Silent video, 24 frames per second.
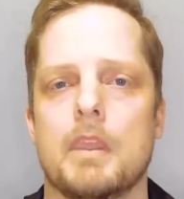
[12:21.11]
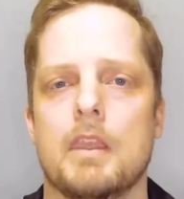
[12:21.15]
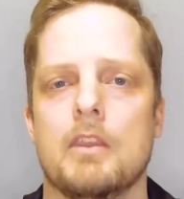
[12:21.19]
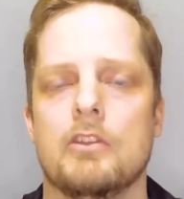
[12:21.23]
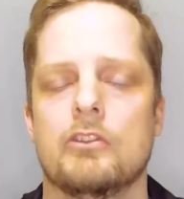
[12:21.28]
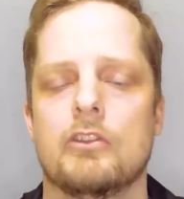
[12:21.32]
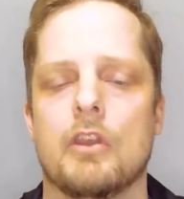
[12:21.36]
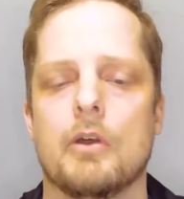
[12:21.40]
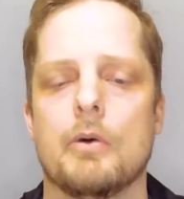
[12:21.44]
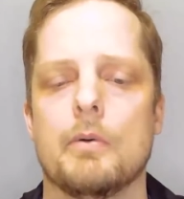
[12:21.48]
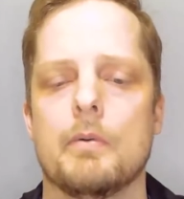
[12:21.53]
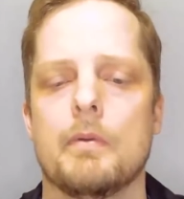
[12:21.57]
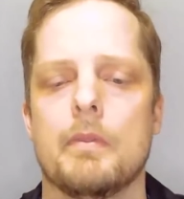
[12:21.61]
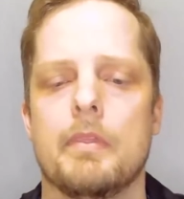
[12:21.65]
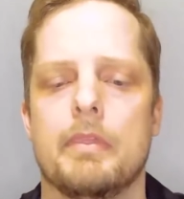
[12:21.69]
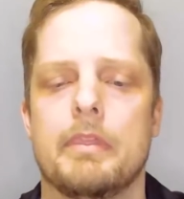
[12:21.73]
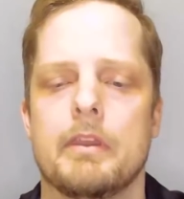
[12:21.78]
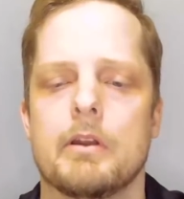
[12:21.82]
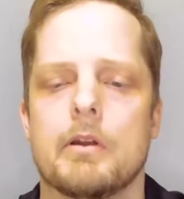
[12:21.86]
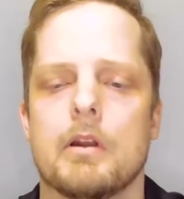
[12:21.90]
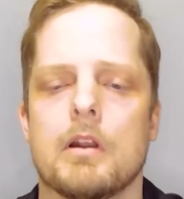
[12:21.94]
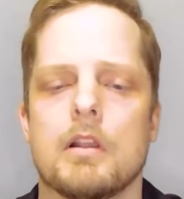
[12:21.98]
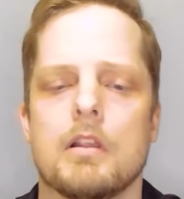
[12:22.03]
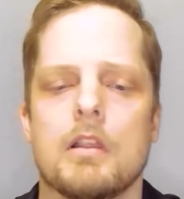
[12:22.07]
So
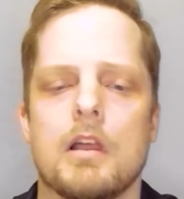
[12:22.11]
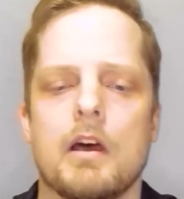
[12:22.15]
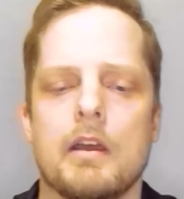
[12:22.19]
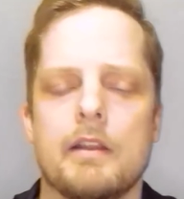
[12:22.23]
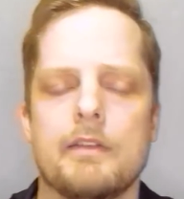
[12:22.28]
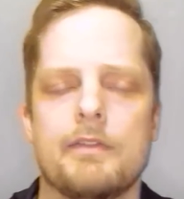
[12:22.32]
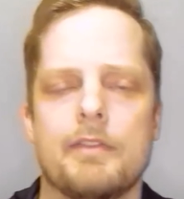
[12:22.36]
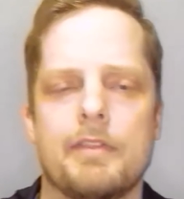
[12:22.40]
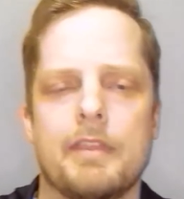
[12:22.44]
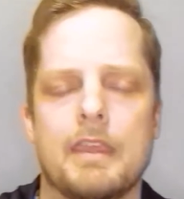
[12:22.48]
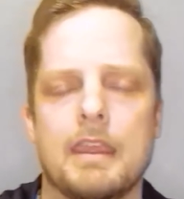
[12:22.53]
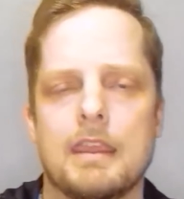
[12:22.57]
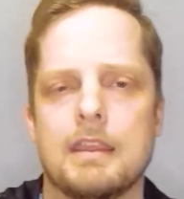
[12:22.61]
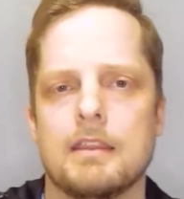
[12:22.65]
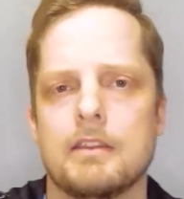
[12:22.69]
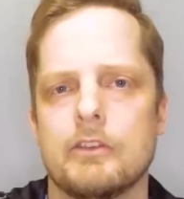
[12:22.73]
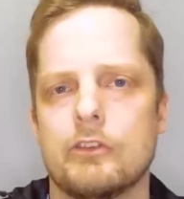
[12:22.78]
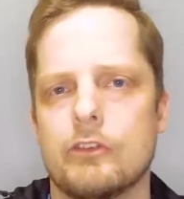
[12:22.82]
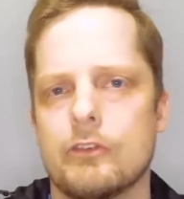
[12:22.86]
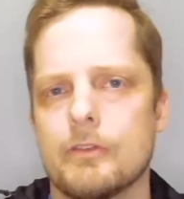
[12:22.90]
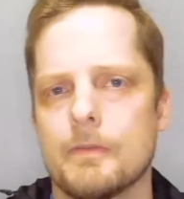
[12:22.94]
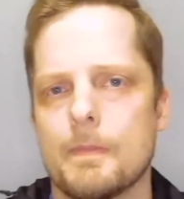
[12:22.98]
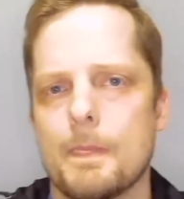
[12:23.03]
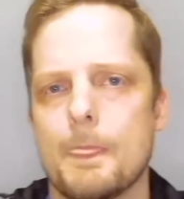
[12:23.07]
there are a lot of
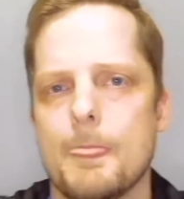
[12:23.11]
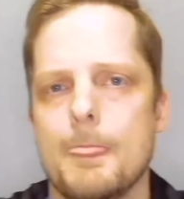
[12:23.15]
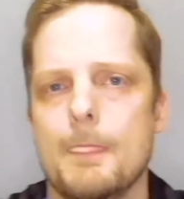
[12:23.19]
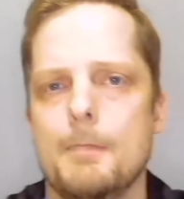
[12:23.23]
things